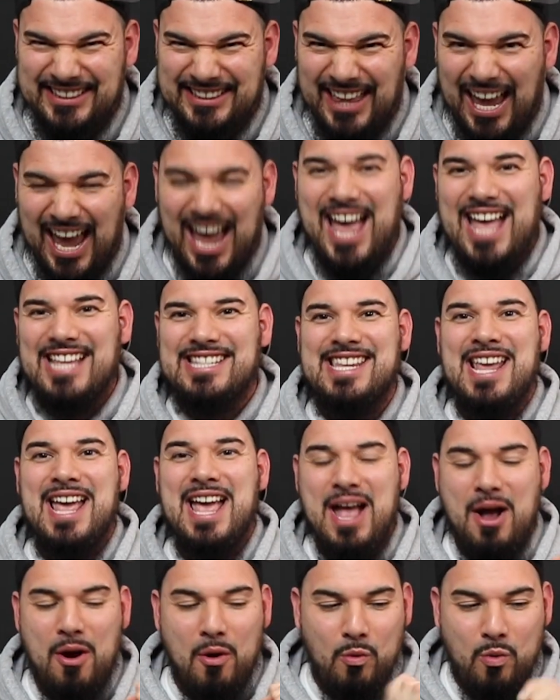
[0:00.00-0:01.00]
That's
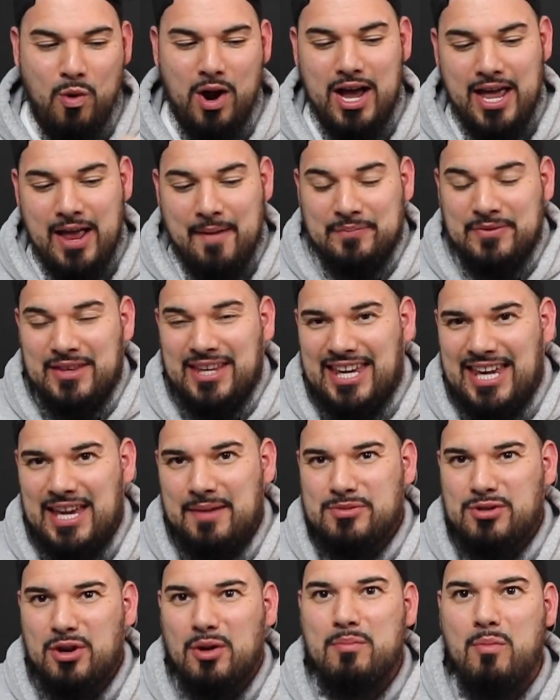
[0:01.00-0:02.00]
what
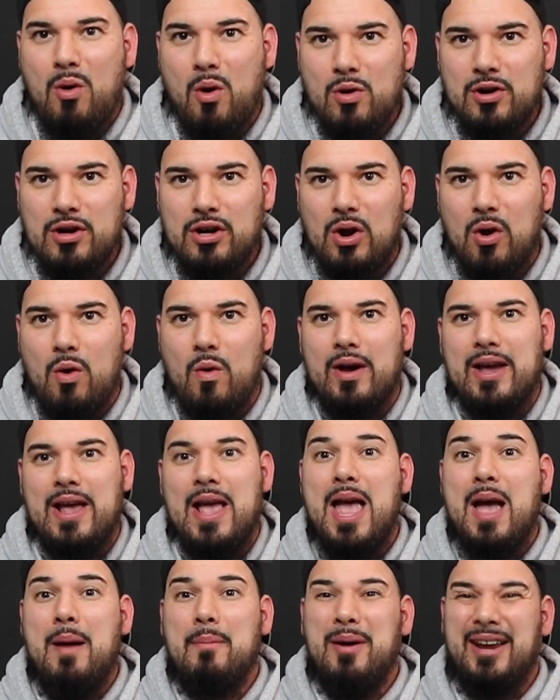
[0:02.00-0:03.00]
keeps our motor
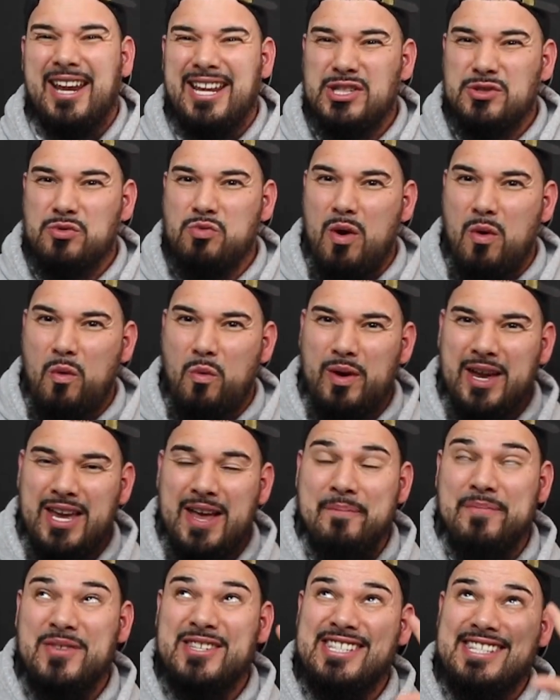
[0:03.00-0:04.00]
going. But it's when
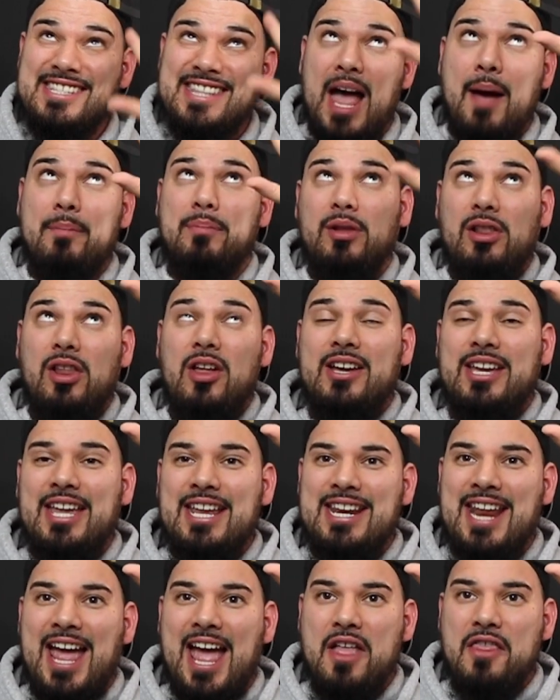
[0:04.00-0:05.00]
we stop
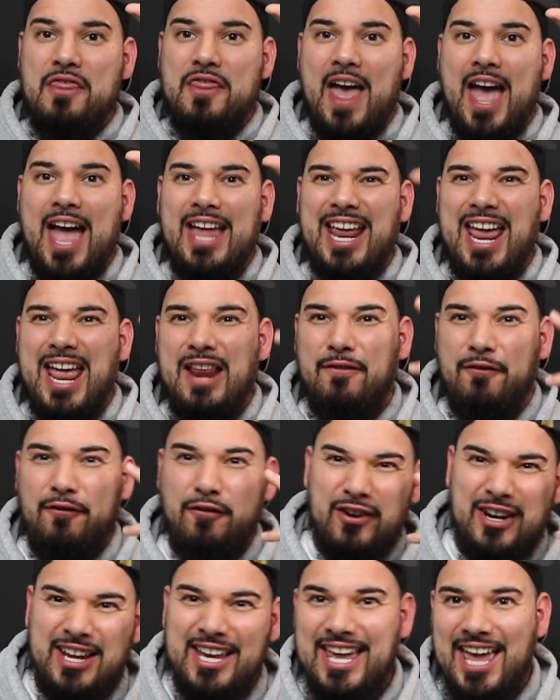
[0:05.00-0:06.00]
looking at that and
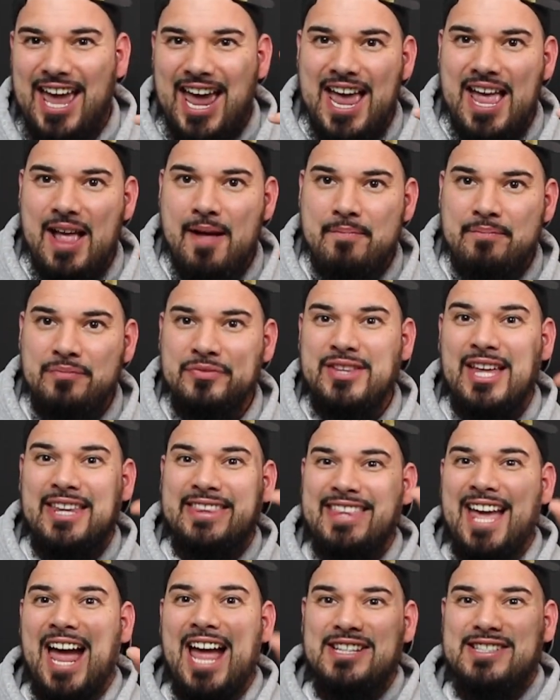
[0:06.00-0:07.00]
forget
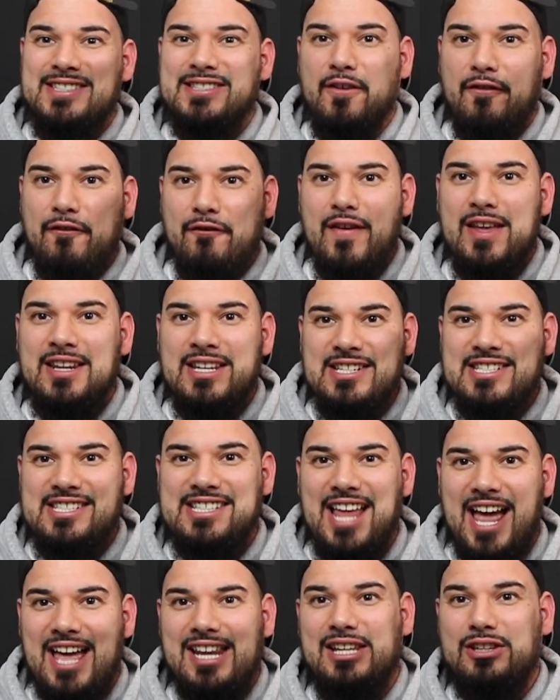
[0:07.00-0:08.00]
that that's the finish
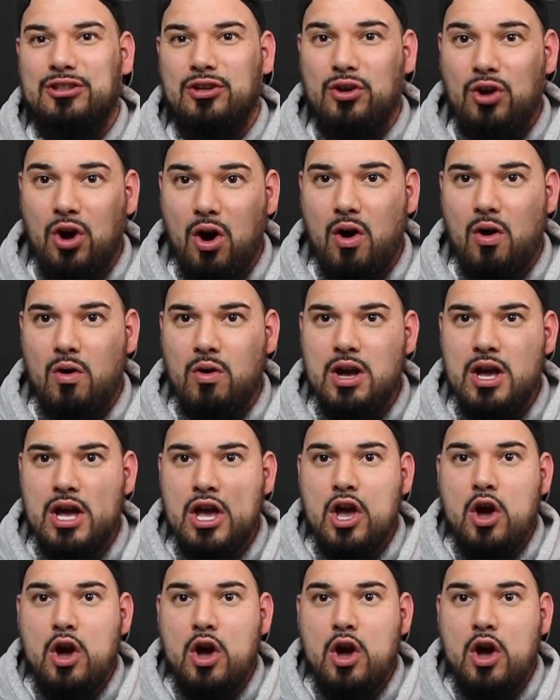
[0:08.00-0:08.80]
line and the goal,